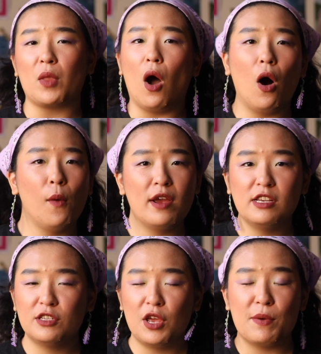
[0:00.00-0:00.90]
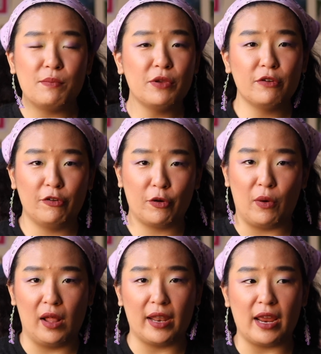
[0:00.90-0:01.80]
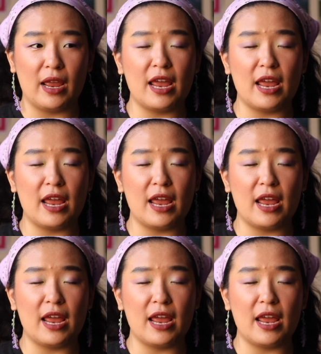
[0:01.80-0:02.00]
Always beautiful quality,